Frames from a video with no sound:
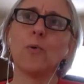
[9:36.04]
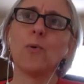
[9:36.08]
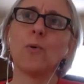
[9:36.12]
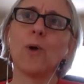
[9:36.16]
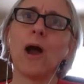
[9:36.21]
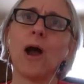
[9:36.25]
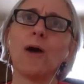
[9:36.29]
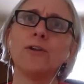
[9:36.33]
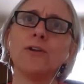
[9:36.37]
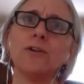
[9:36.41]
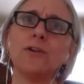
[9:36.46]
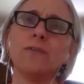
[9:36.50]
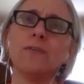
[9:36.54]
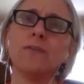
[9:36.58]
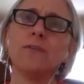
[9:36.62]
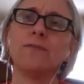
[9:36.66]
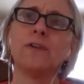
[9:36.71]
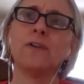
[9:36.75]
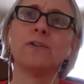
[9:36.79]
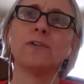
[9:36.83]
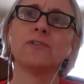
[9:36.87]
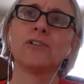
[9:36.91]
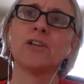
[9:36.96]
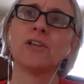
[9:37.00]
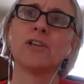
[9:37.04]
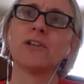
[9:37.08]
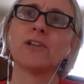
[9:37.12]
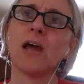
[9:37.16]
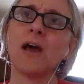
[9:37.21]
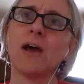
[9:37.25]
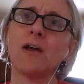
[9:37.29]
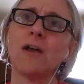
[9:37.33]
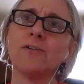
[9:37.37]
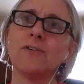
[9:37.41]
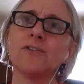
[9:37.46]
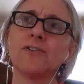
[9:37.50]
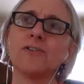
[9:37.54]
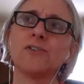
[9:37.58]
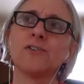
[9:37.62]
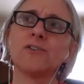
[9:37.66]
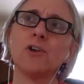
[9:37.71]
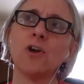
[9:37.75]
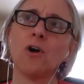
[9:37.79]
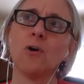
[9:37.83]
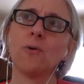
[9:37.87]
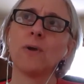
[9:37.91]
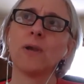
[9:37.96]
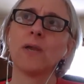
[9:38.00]
How do you feel? How does
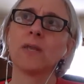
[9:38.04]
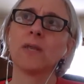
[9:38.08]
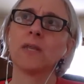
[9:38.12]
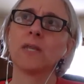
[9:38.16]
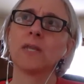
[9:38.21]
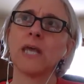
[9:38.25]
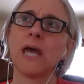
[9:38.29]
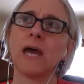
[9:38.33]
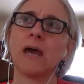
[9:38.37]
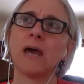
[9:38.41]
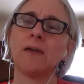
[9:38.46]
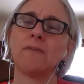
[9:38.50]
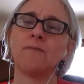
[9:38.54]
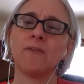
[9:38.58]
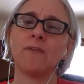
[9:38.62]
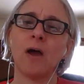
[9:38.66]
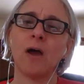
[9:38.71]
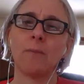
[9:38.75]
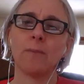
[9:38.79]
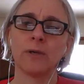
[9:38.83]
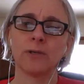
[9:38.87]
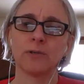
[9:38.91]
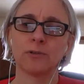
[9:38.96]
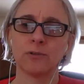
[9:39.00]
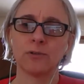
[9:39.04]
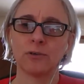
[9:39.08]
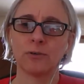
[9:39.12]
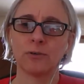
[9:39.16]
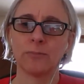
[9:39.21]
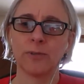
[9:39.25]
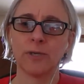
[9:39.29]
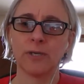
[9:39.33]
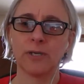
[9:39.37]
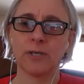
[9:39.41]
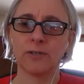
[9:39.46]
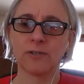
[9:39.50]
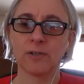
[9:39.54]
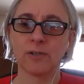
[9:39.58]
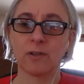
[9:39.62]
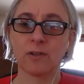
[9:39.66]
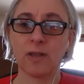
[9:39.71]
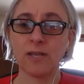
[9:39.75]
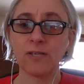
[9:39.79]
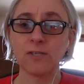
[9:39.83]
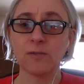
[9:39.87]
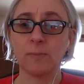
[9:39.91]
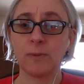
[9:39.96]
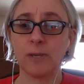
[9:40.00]
knowing that Val McDermid is a
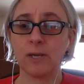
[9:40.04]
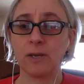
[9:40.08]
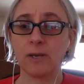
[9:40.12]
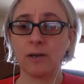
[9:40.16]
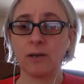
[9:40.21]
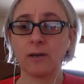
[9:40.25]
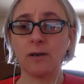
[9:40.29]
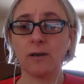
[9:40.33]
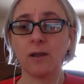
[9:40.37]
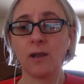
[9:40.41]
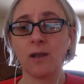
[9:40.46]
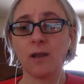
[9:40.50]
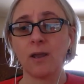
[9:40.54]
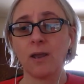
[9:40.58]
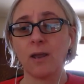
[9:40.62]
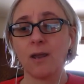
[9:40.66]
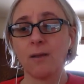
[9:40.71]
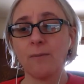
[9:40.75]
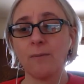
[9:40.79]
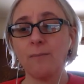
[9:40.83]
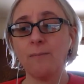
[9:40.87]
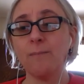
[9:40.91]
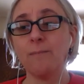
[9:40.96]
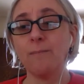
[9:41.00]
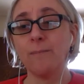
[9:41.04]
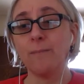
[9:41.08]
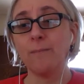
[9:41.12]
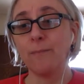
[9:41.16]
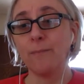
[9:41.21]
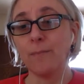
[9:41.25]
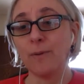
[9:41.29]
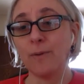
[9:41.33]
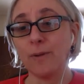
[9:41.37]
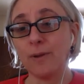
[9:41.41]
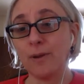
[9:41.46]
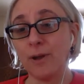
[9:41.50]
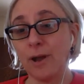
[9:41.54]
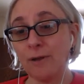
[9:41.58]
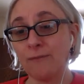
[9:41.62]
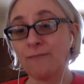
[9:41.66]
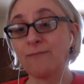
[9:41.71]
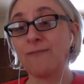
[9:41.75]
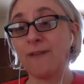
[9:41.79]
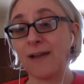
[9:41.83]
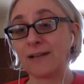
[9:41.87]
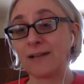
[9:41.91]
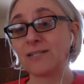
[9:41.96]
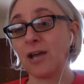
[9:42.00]
lesbian
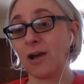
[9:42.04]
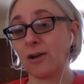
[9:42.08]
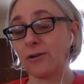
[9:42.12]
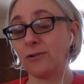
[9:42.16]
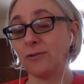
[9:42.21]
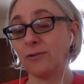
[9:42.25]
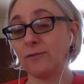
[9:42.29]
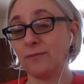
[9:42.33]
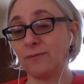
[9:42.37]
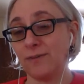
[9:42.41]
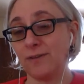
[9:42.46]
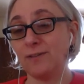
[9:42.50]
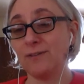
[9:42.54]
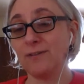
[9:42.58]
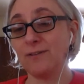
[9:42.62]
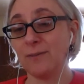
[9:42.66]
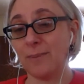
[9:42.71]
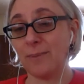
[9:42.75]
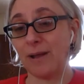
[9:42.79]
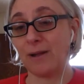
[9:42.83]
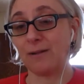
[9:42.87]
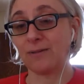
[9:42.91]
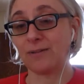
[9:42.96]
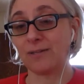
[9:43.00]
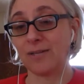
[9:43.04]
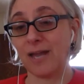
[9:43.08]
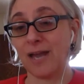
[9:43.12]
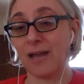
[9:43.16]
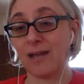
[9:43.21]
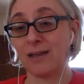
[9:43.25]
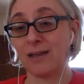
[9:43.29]
affect how you feel about that?